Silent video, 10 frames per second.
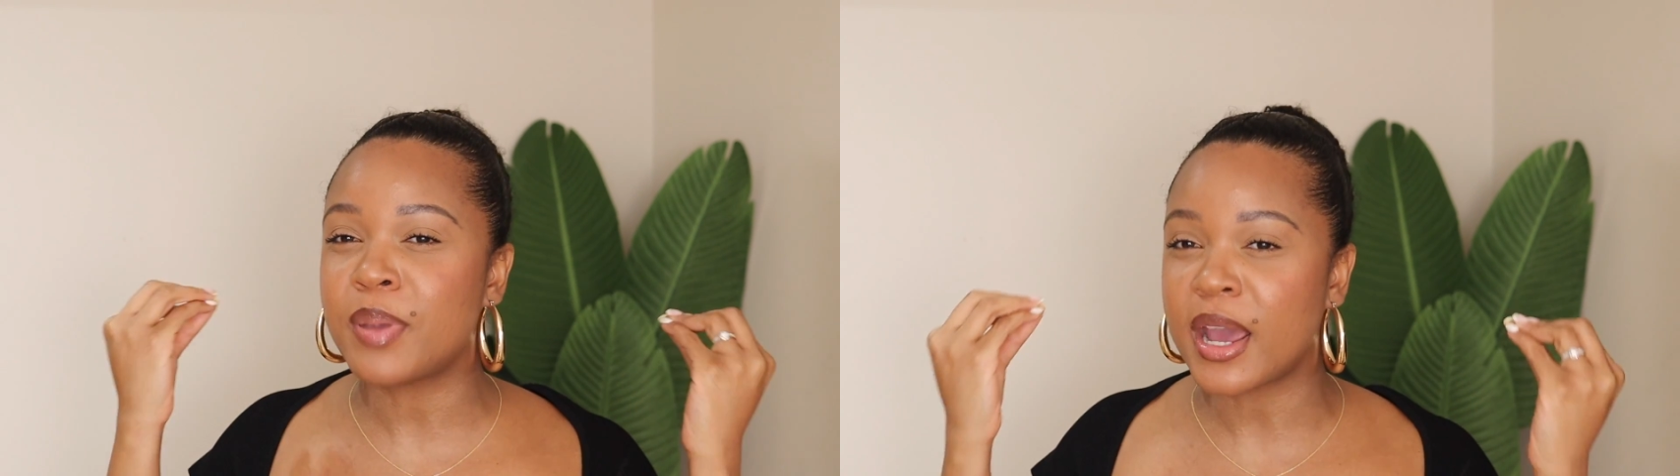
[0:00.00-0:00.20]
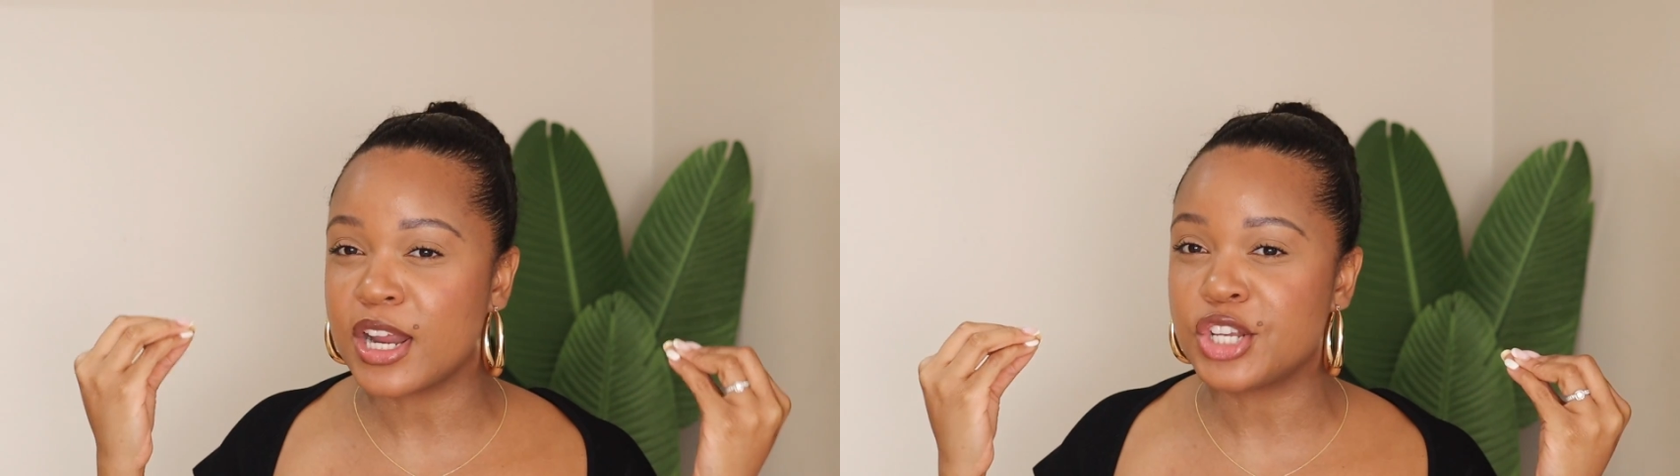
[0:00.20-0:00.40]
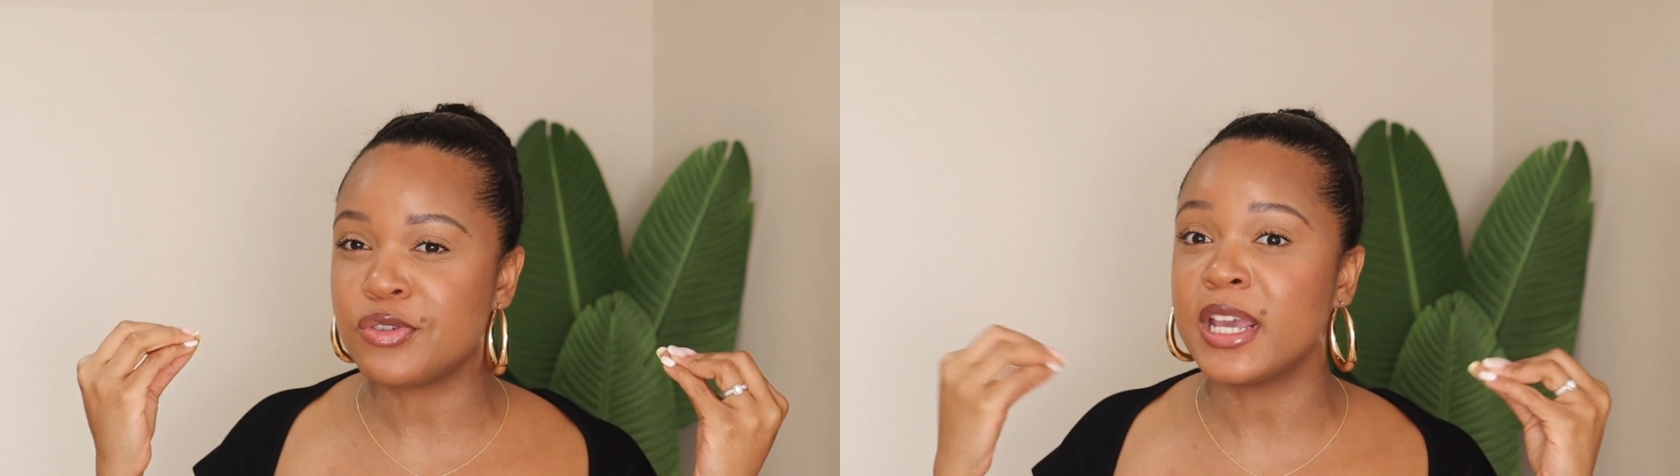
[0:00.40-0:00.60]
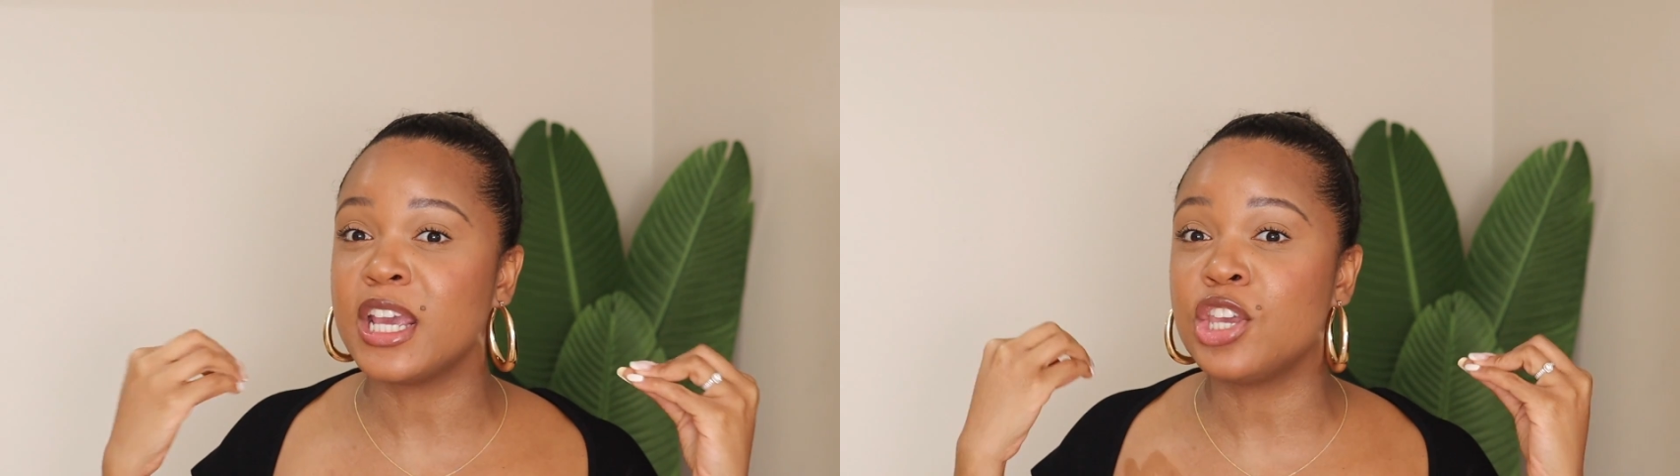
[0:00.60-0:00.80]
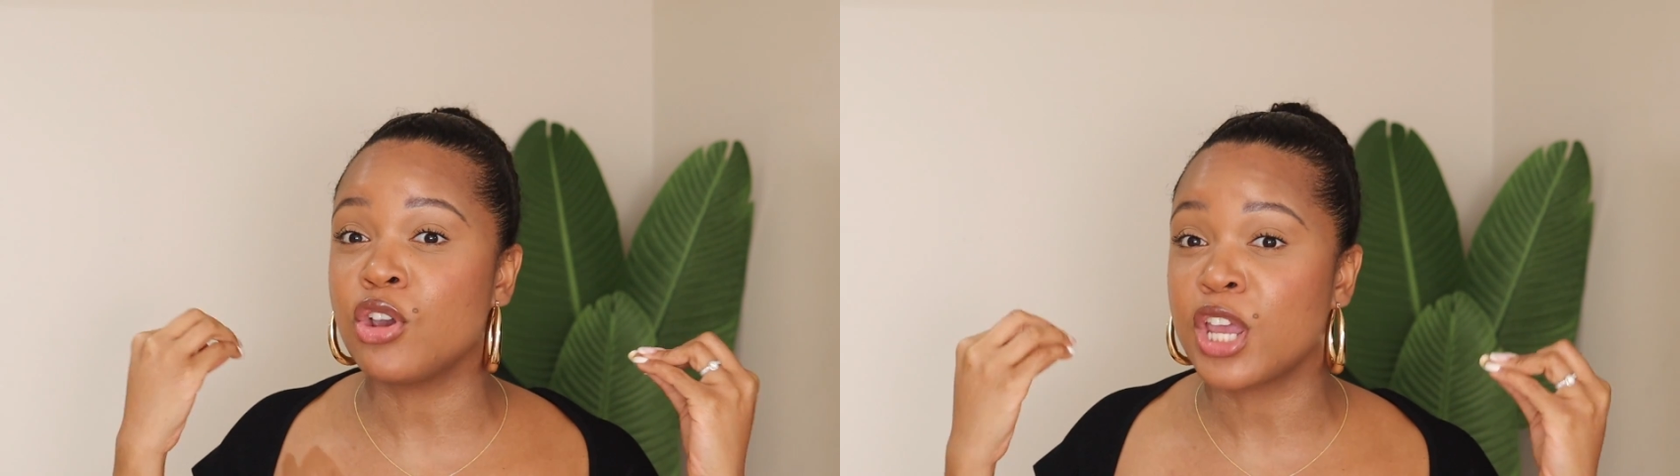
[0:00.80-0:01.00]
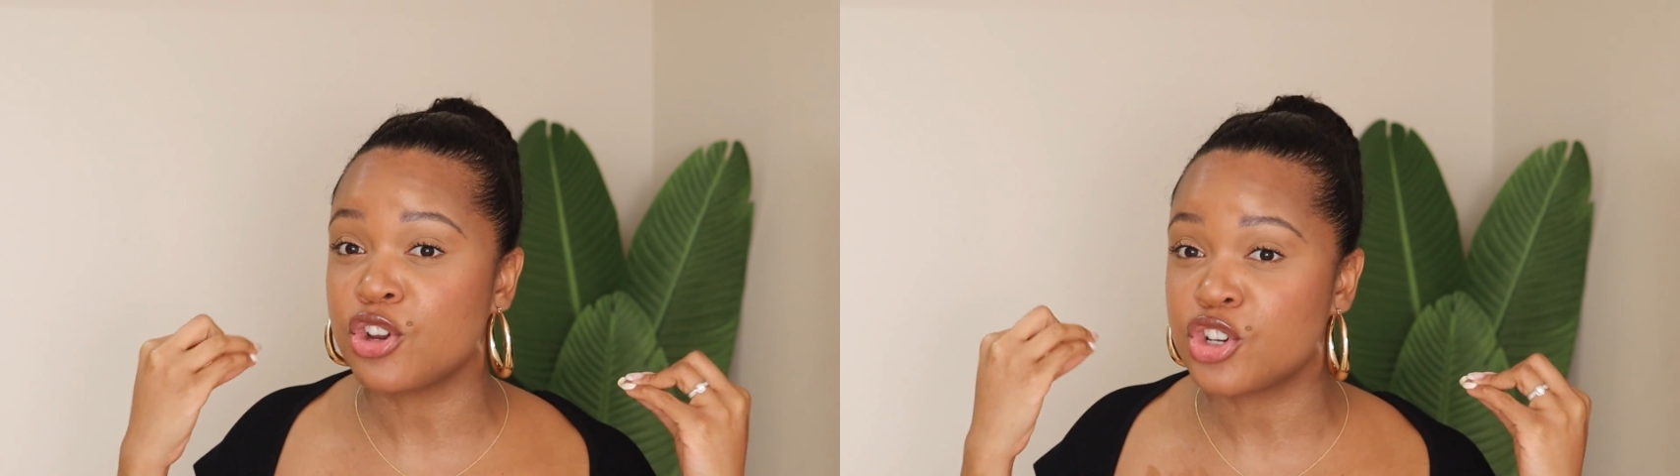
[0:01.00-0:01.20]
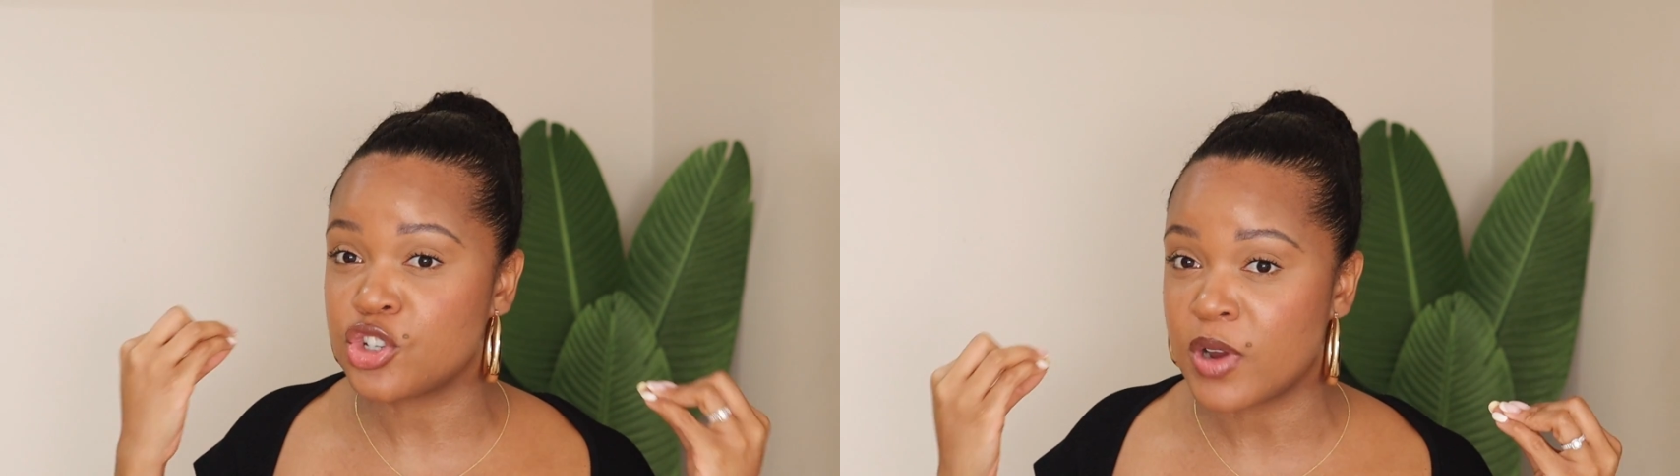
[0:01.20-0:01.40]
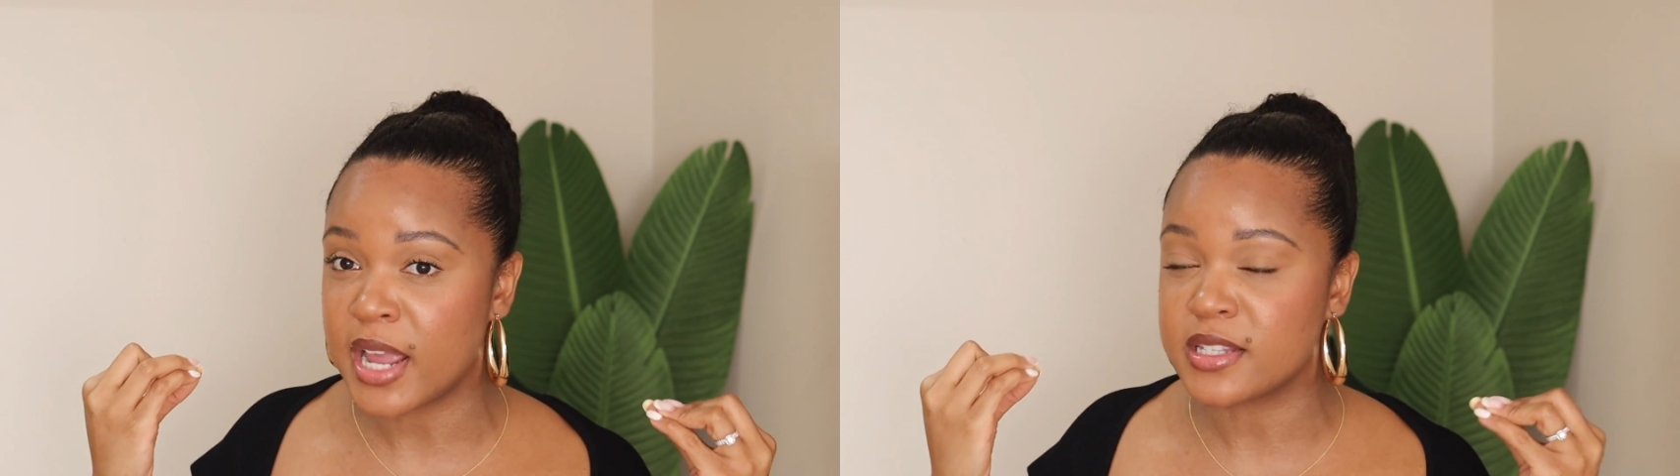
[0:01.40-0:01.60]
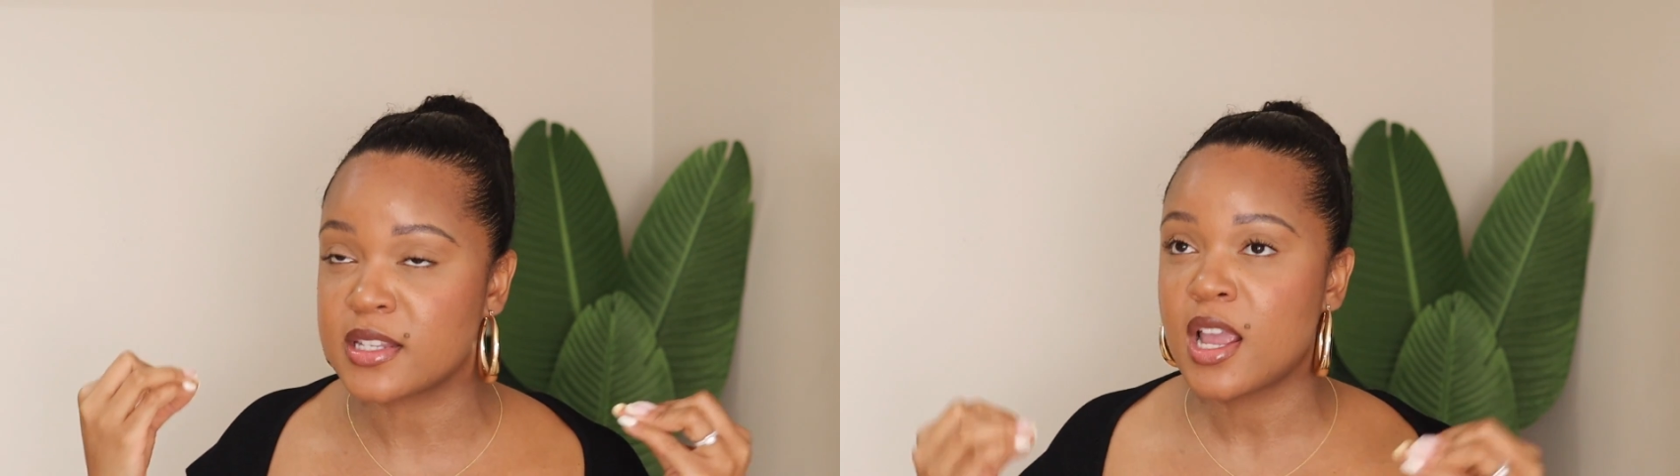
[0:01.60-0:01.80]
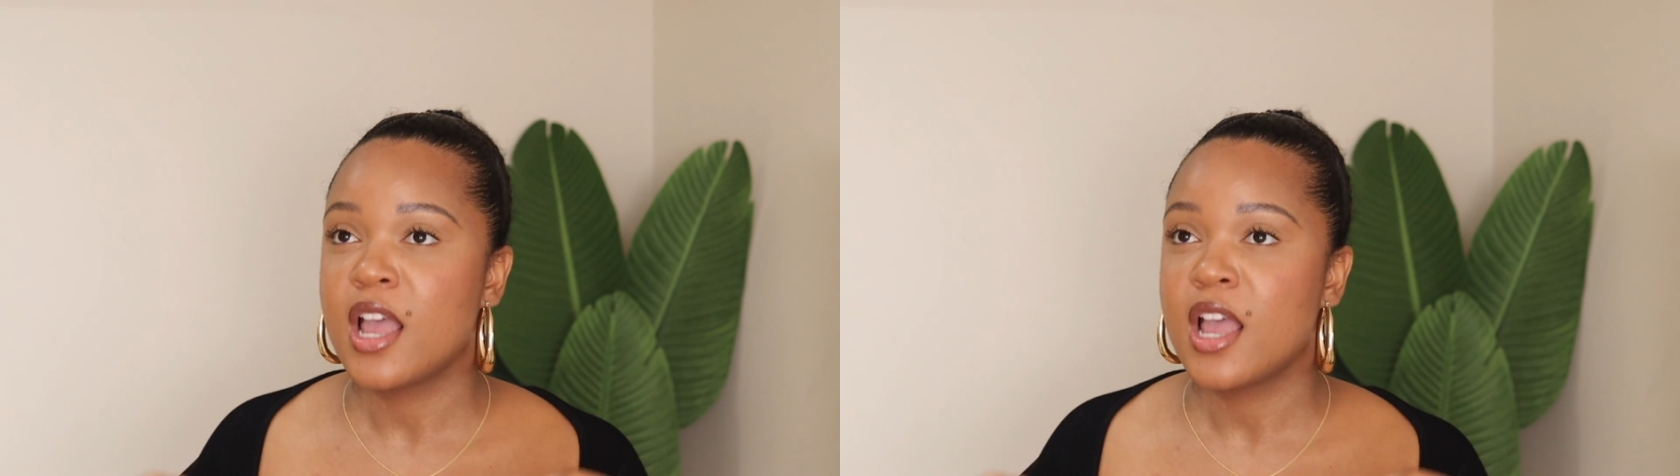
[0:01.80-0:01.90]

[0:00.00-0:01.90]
penetrate your hair strands.